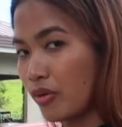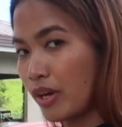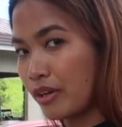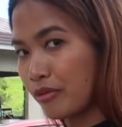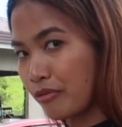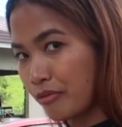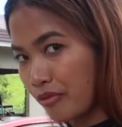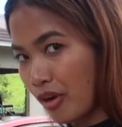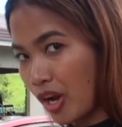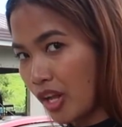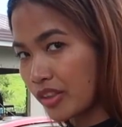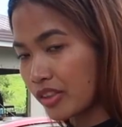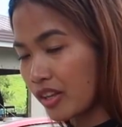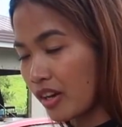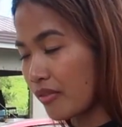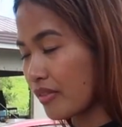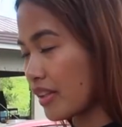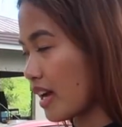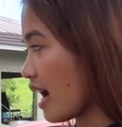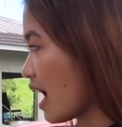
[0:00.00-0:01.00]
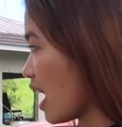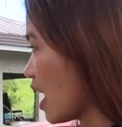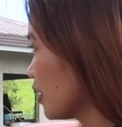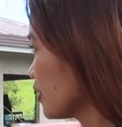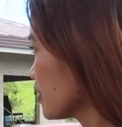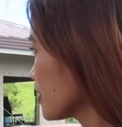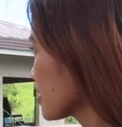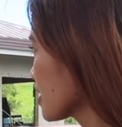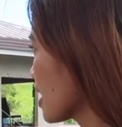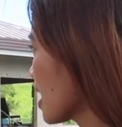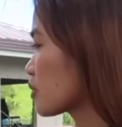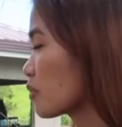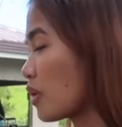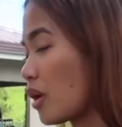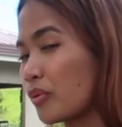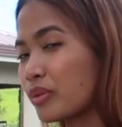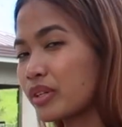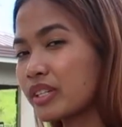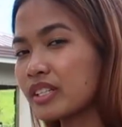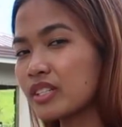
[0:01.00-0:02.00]
in front of the house. So
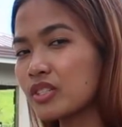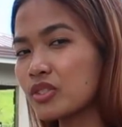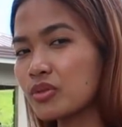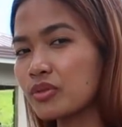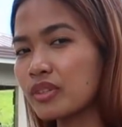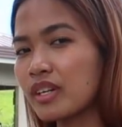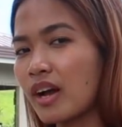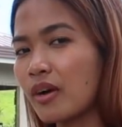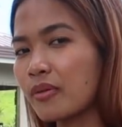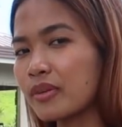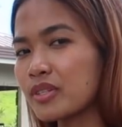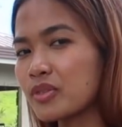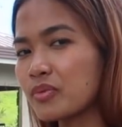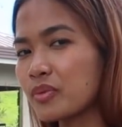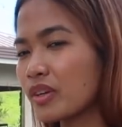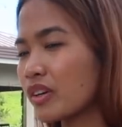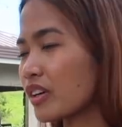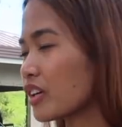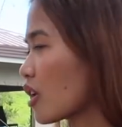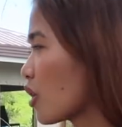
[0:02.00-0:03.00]
what we're going to do now is we are